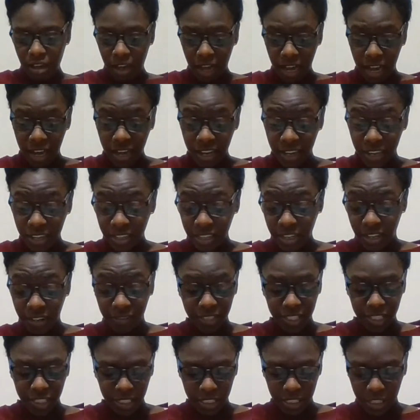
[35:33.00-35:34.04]
I
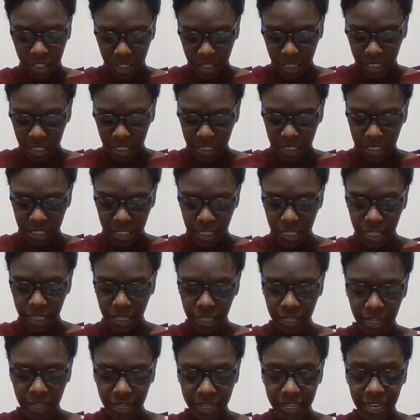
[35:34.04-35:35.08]
love this series.
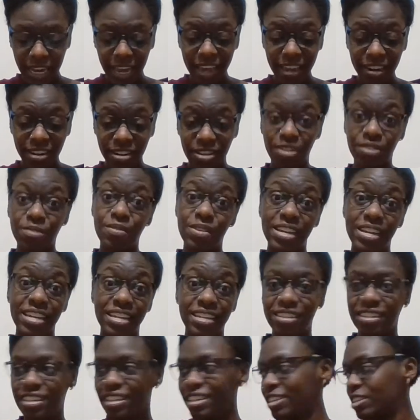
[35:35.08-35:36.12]
I cannot
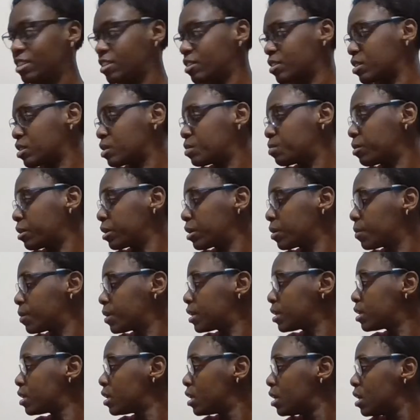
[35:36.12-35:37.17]
wait to get to the spring
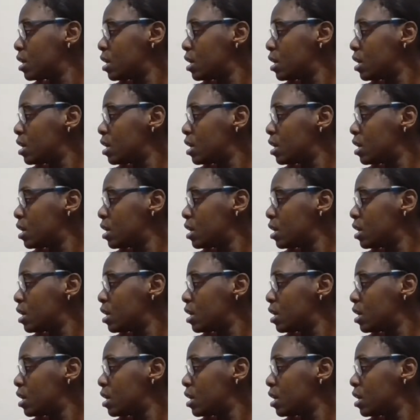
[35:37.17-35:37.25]
one.